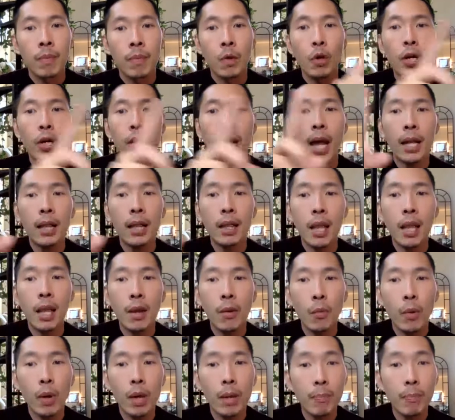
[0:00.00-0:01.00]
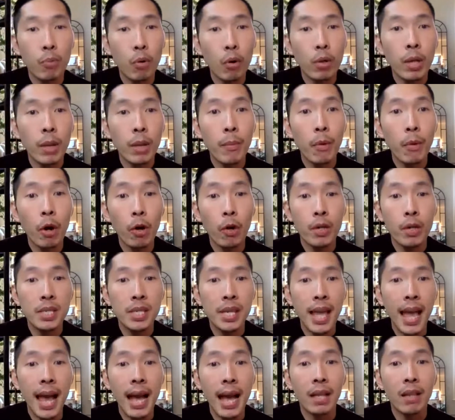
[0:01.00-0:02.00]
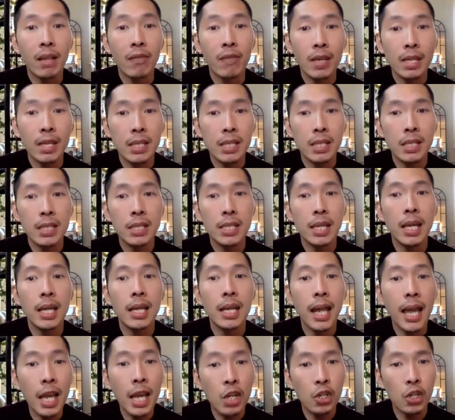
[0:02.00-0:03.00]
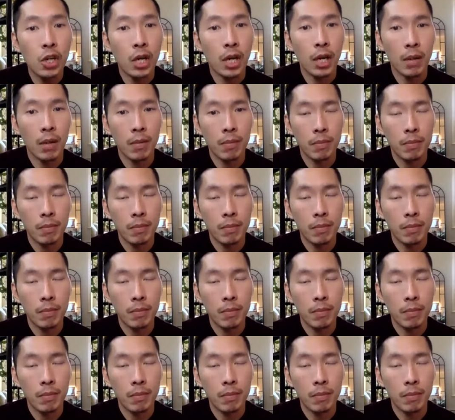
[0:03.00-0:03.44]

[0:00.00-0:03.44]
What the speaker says: connecting with pro-democracy activists in Asia